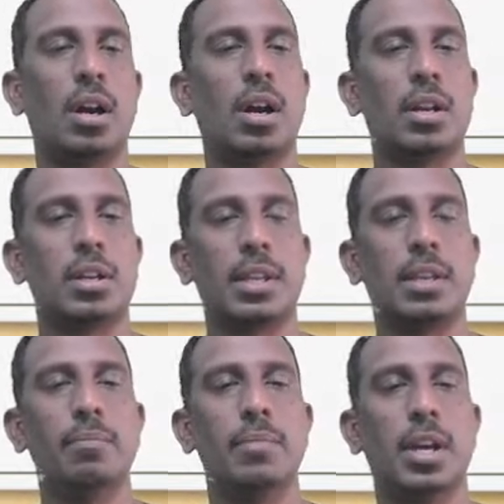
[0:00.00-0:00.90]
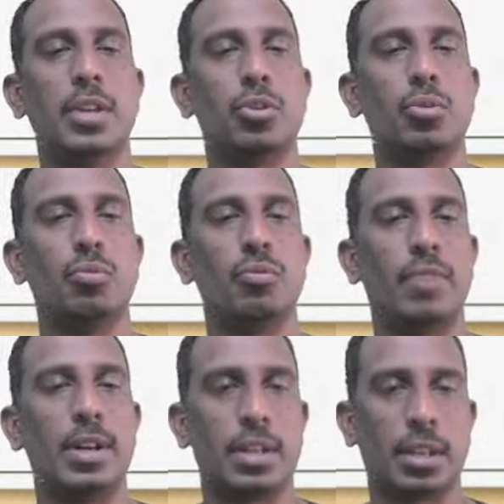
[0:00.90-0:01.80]
atrium and 2
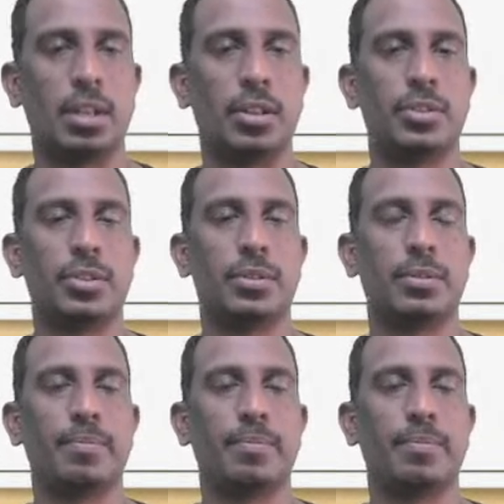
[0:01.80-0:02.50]
ventricles.